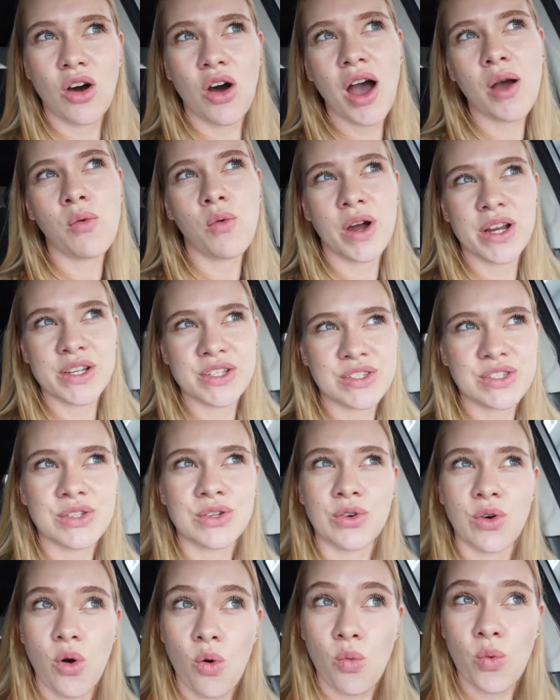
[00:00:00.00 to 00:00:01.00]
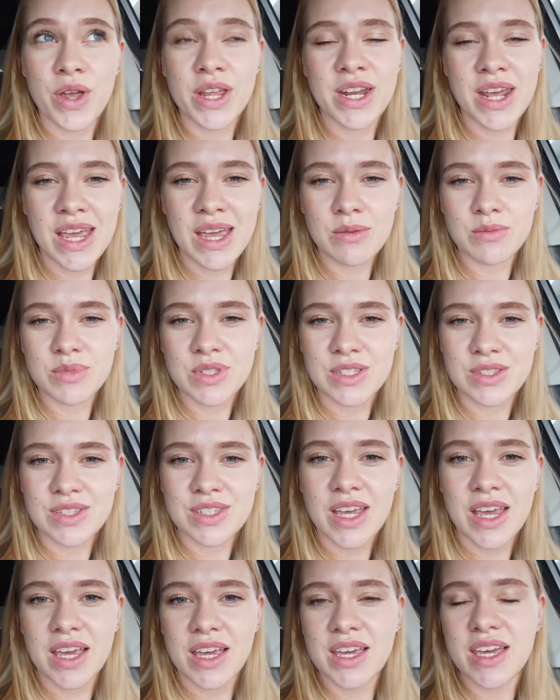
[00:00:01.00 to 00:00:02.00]
I want to go with him to
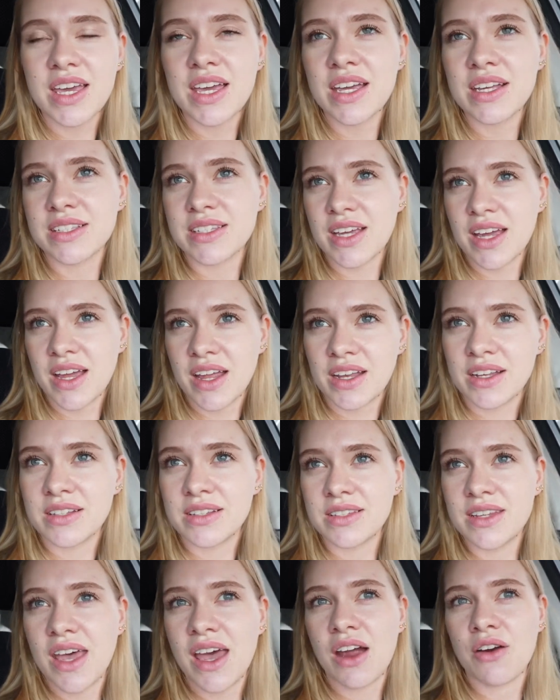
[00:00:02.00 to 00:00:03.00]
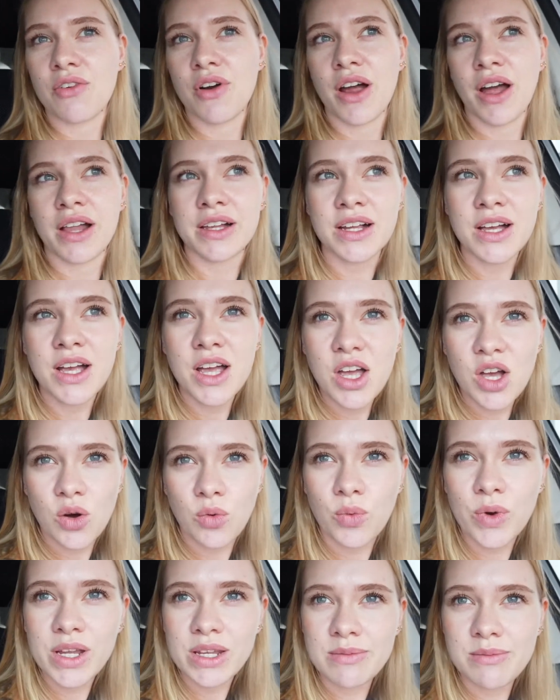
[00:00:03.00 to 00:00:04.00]
take kids and Errol
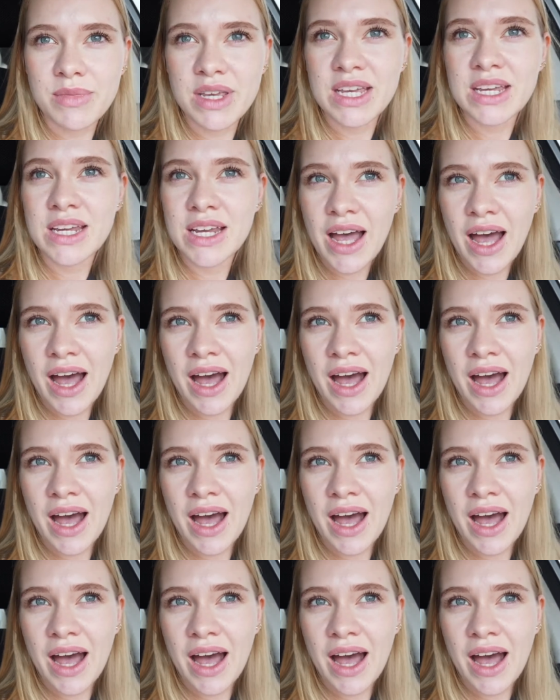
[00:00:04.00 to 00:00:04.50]
with me.